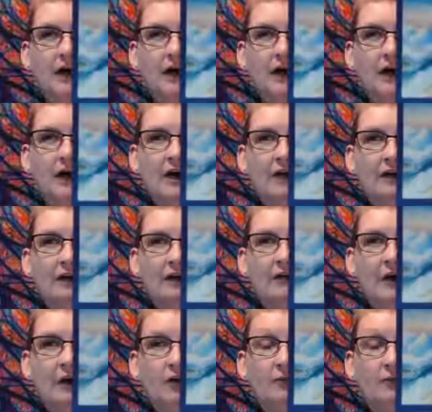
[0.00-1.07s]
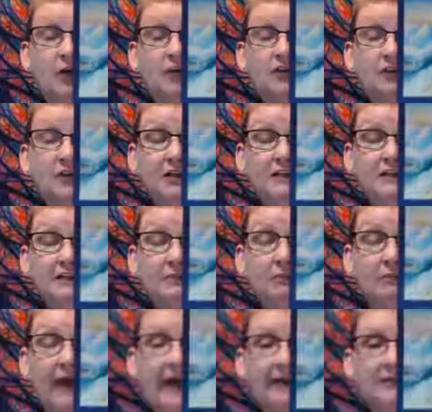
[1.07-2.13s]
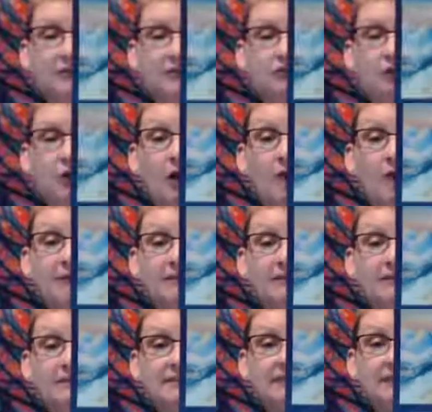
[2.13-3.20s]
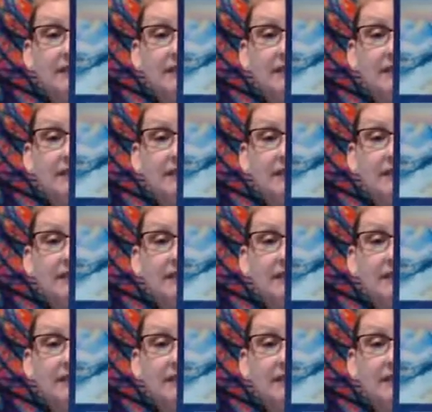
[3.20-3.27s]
a lot of our emotions and past traumas.